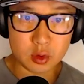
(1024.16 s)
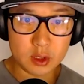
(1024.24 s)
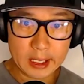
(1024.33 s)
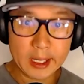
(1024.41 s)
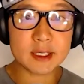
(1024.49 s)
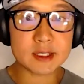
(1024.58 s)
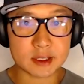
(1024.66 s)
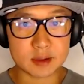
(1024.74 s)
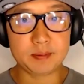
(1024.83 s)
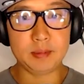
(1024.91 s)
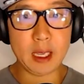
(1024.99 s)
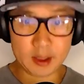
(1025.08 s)

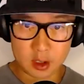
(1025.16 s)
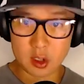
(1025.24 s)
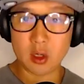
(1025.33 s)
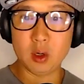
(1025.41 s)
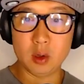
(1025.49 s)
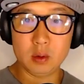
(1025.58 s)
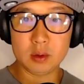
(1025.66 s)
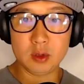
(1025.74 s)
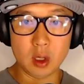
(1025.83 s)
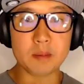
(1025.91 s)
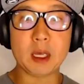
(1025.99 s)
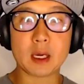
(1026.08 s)
yes and no,
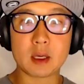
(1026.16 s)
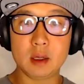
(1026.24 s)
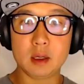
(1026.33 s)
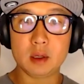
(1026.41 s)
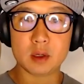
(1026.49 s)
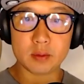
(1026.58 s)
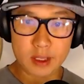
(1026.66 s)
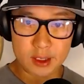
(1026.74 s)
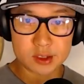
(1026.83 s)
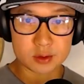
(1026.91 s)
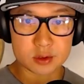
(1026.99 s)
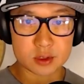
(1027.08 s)
no, I'm not gonna go to Rady
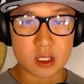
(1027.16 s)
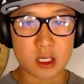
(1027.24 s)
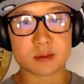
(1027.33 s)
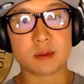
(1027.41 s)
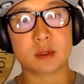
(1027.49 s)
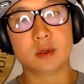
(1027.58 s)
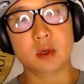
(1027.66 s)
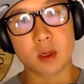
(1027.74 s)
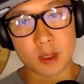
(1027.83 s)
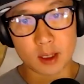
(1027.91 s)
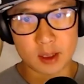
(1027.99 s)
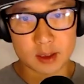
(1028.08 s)
Children's Hospital. No, I'm
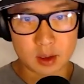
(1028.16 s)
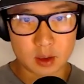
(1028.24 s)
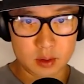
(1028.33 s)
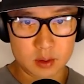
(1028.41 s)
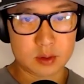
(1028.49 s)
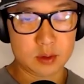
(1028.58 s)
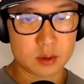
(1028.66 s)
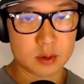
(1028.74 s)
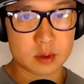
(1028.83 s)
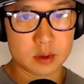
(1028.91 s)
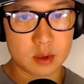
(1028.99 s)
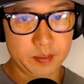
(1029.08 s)
not gonna go to a
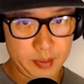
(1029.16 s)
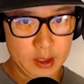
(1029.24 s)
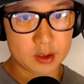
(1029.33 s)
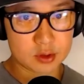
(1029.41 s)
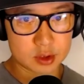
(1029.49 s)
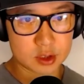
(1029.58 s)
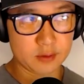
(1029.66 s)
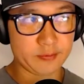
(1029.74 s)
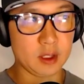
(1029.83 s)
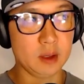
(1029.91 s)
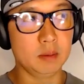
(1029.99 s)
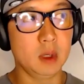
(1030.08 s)
right. pediatrician for
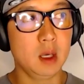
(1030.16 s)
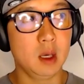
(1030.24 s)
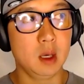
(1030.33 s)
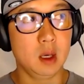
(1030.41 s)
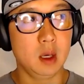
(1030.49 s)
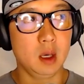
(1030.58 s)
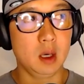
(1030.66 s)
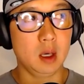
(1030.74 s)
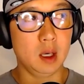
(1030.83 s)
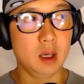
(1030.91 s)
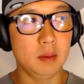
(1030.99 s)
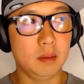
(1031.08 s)
them.
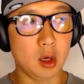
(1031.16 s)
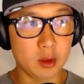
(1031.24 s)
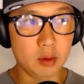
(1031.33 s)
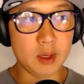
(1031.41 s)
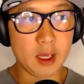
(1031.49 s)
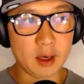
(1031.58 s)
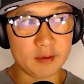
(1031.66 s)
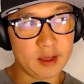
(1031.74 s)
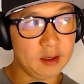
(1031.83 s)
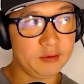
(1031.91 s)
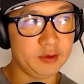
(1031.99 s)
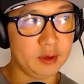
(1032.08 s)
Um, although we have a
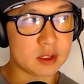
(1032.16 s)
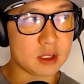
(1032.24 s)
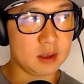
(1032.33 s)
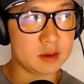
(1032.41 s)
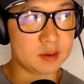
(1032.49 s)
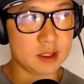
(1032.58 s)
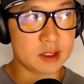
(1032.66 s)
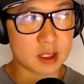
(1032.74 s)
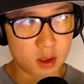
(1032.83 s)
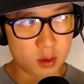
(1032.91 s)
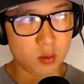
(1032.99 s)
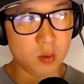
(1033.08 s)
handful of times because I
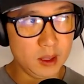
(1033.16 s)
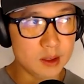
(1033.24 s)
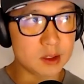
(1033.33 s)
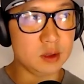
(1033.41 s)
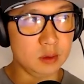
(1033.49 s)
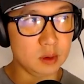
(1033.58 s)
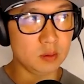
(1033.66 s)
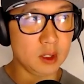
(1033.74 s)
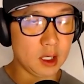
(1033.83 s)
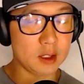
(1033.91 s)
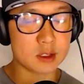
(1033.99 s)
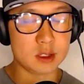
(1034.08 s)
know when to and when
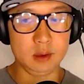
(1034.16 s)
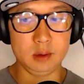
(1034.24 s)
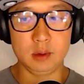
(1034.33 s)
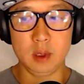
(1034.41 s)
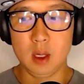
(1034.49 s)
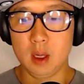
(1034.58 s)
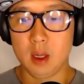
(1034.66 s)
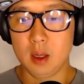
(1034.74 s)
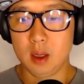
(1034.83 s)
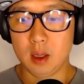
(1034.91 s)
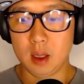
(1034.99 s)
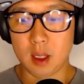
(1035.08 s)
not to. Yeah.
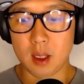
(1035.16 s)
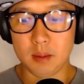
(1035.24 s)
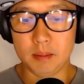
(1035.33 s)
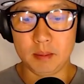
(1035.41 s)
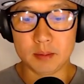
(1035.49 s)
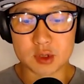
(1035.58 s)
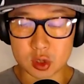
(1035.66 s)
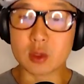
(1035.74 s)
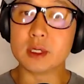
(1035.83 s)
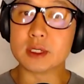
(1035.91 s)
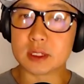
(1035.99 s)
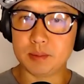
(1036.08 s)
Um, so
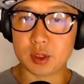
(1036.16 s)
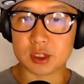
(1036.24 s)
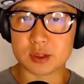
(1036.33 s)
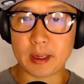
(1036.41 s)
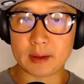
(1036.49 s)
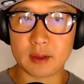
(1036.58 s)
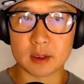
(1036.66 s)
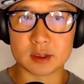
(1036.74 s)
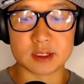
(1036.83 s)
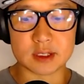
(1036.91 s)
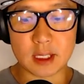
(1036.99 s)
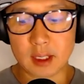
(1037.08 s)
there is some pushback there
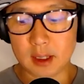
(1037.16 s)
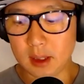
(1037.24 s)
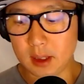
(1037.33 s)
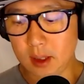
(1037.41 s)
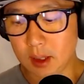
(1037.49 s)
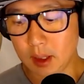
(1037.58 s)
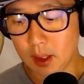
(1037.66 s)
societally